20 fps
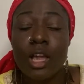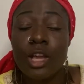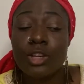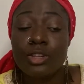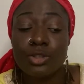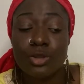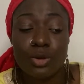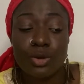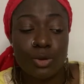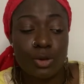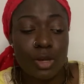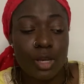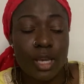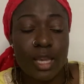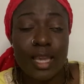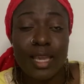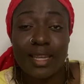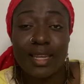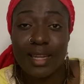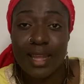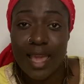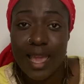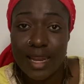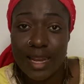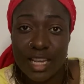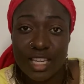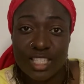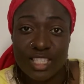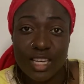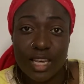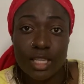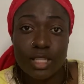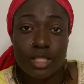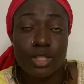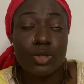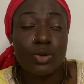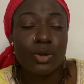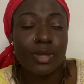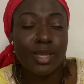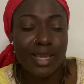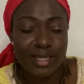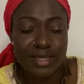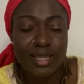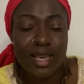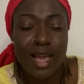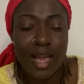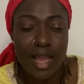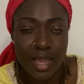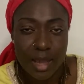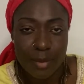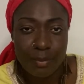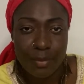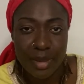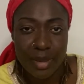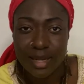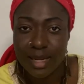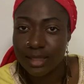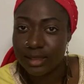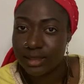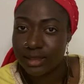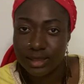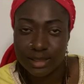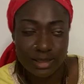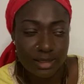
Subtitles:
So in NHS, you get higher pay. That is